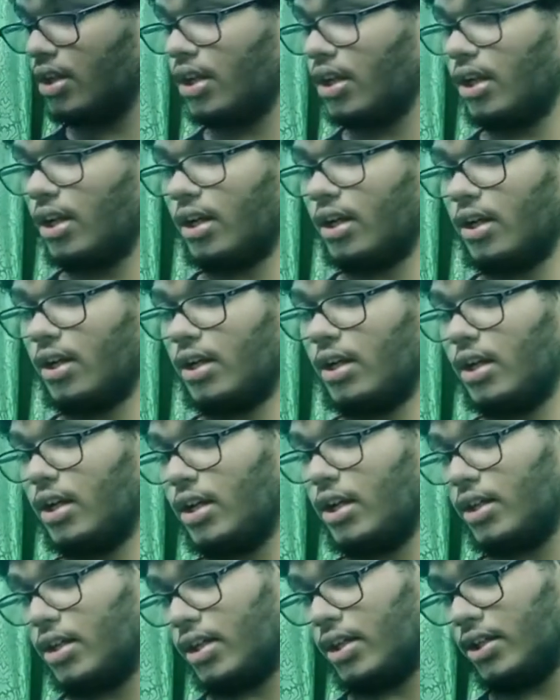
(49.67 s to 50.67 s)

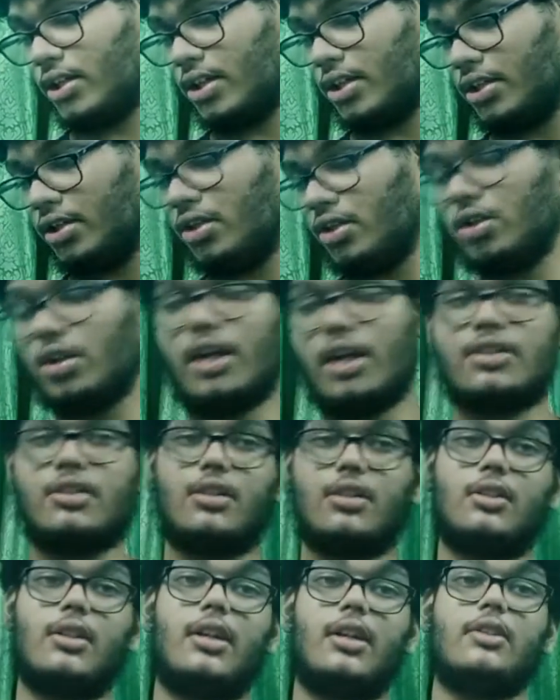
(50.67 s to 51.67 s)
I like it a lot. It's
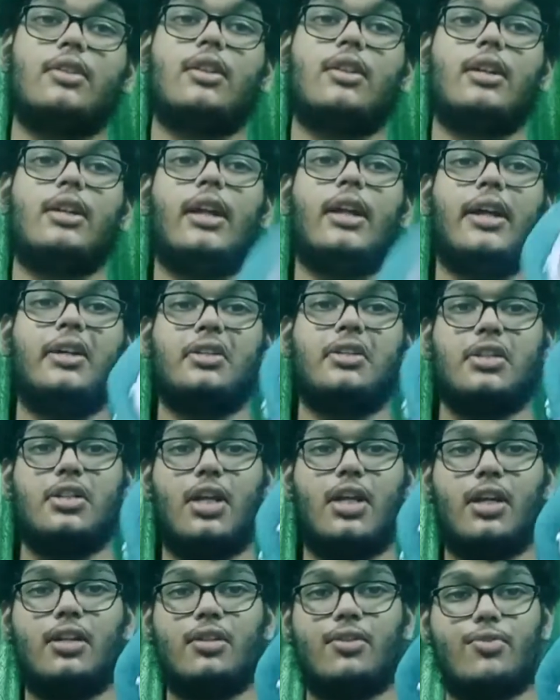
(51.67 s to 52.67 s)
just at
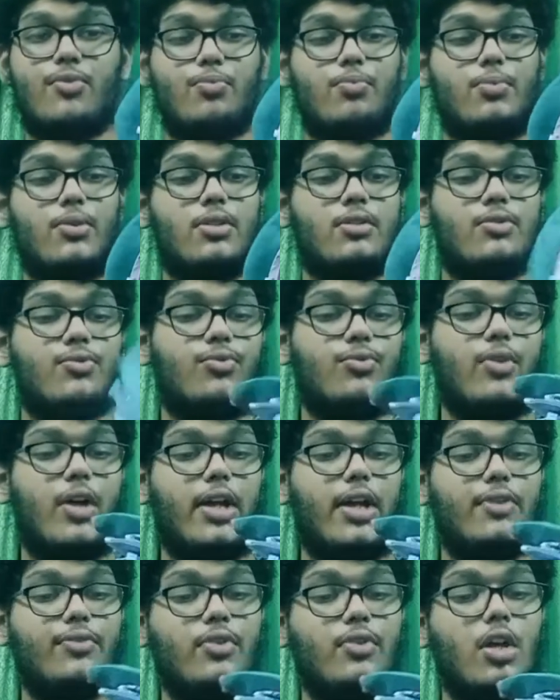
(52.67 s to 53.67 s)
399 rupees,
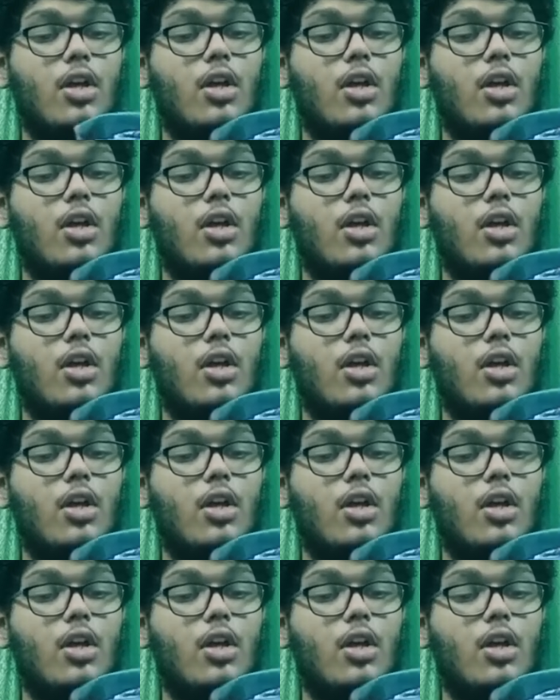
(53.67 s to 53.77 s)
5.